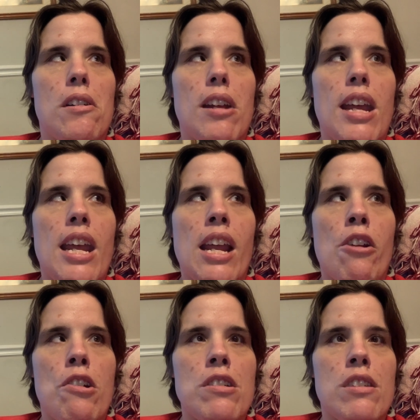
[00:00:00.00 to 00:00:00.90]

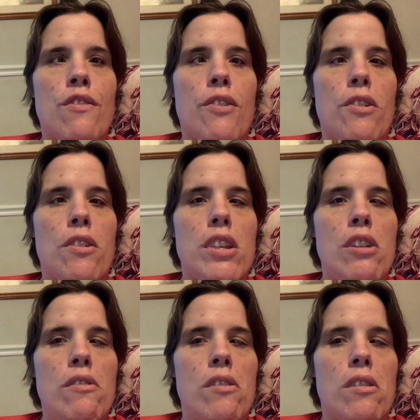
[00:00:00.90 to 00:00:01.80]
hangers for
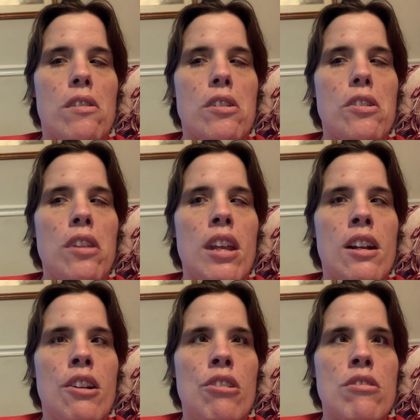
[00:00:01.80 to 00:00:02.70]
your curling
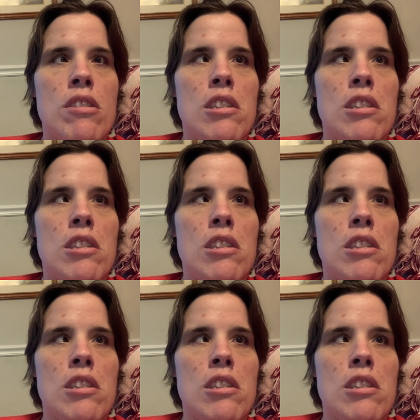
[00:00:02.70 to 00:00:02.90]
irons and